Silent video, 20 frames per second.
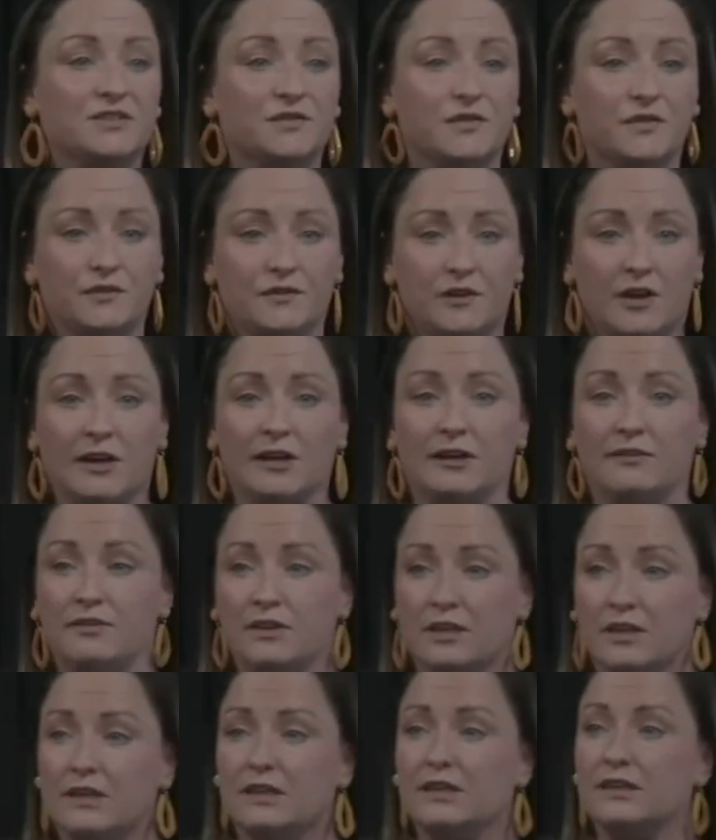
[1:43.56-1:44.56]
lasts for
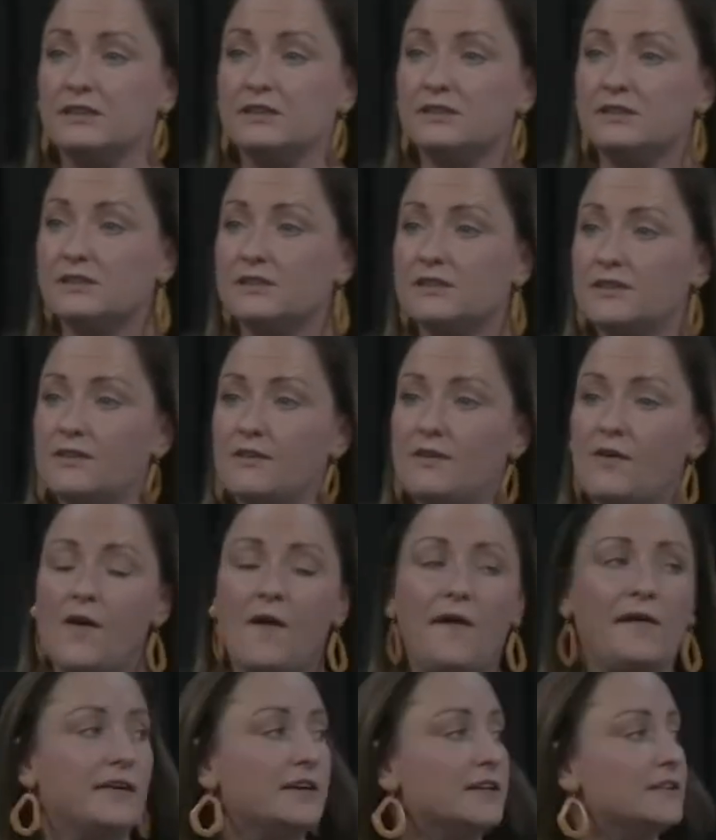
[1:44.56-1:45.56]
5 years.
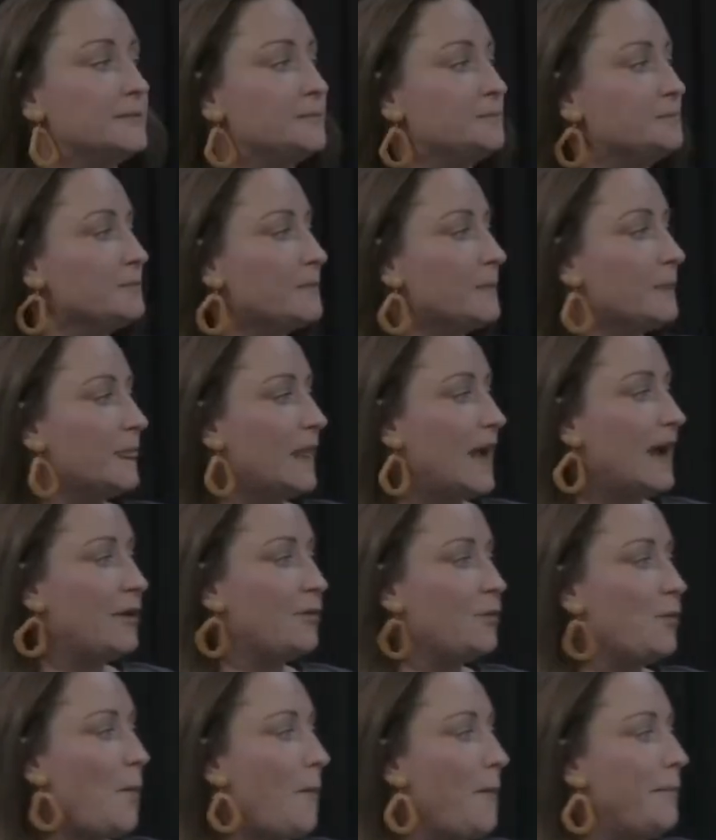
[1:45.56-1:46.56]

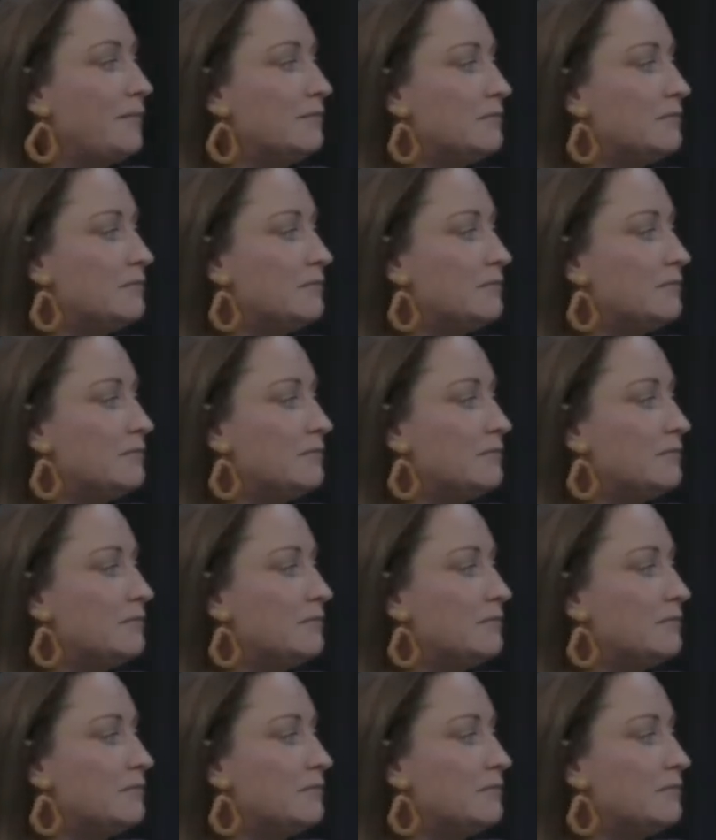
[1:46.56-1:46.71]
Now,